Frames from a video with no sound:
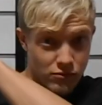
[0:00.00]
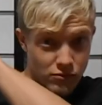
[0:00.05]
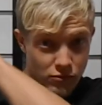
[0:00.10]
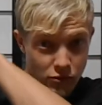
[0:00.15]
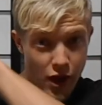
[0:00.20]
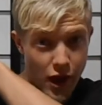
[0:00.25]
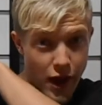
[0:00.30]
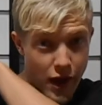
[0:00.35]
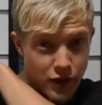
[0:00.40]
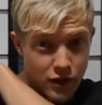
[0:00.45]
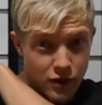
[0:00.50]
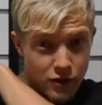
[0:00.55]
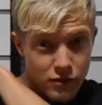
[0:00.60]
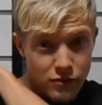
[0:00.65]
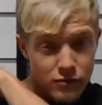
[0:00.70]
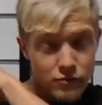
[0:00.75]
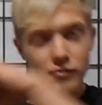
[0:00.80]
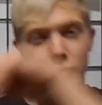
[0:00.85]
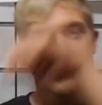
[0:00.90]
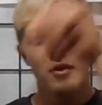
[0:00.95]
like,
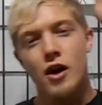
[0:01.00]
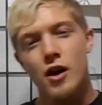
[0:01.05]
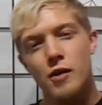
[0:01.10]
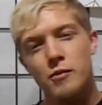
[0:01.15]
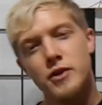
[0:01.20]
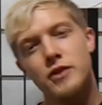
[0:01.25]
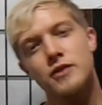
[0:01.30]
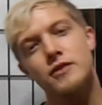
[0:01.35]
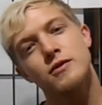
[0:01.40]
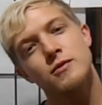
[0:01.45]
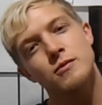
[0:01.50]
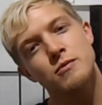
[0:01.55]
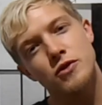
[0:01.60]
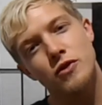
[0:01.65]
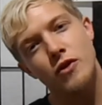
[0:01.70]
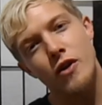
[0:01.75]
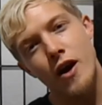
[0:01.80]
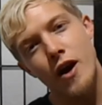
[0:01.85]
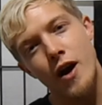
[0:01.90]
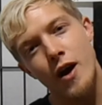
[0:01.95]
comment, and
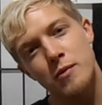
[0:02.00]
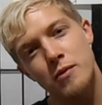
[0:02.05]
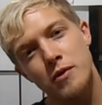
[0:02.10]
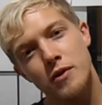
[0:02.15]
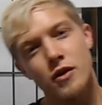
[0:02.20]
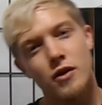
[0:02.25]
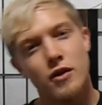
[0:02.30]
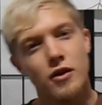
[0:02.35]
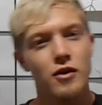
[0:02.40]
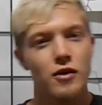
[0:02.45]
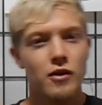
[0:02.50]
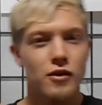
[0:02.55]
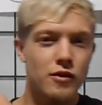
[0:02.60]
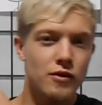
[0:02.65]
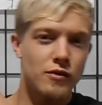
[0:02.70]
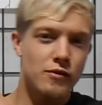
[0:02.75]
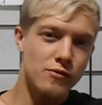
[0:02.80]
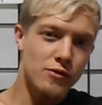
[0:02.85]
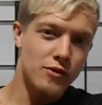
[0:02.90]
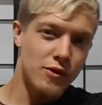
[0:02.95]
subscribe.
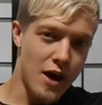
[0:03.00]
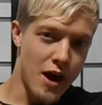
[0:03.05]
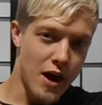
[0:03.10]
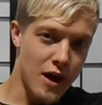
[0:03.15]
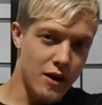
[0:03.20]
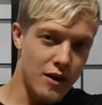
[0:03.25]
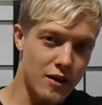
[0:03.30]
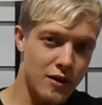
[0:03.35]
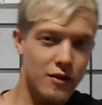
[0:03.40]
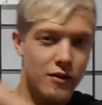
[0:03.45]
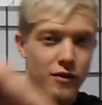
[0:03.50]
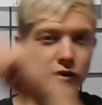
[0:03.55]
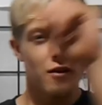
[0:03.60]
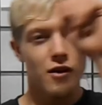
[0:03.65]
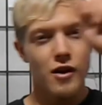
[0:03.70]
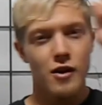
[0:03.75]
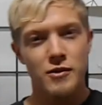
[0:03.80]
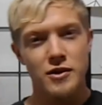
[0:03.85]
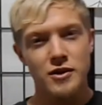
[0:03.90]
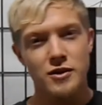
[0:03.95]
Like,
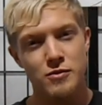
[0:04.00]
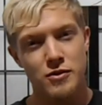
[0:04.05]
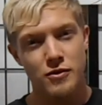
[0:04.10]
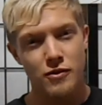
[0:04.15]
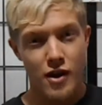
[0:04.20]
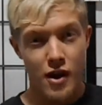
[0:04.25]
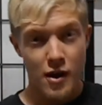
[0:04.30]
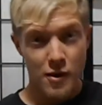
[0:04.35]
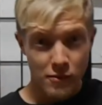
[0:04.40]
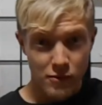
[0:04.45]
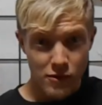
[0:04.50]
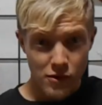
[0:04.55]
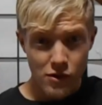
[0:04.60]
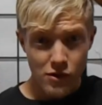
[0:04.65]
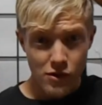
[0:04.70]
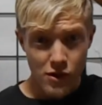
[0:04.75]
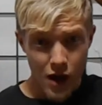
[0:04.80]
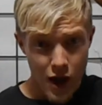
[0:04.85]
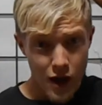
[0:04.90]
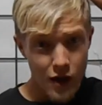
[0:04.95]
comment, subscribe. You
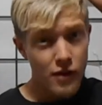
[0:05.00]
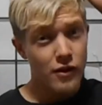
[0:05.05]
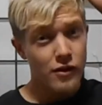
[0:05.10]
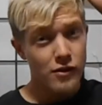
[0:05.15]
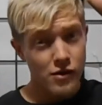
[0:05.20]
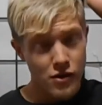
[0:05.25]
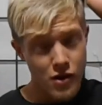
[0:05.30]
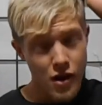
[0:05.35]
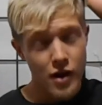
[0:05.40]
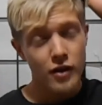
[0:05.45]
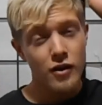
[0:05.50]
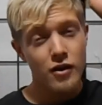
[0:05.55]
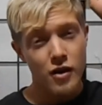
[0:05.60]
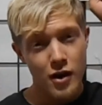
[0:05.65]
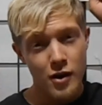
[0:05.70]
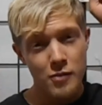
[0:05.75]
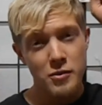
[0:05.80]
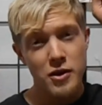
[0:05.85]
gotta, you gotta comment.